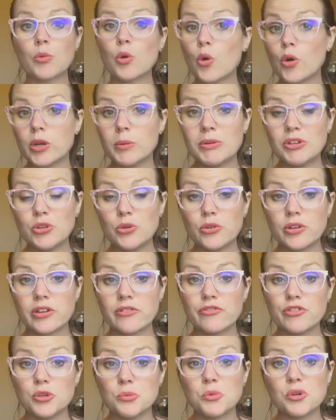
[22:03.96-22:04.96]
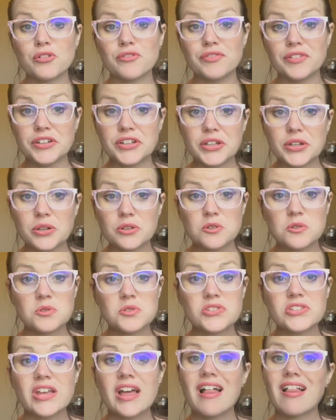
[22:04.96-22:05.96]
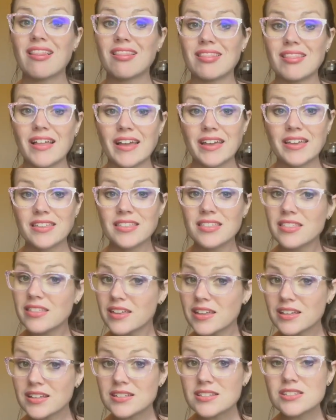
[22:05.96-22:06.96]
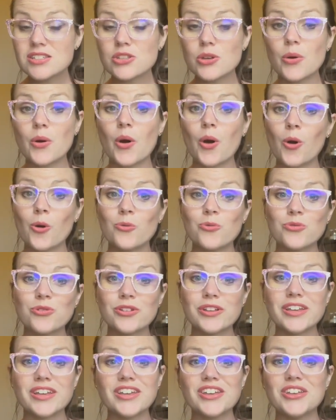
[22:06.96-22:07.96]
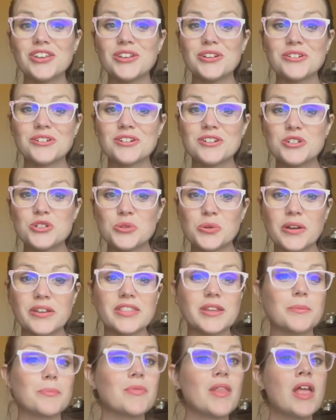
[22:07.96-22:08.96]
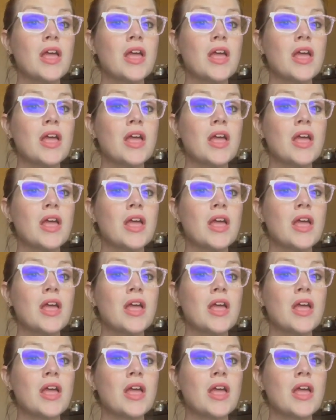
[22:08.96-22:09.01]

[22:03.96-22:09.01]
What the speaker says: going to be doing a few more videos like this, so hopefully you're enjoying them.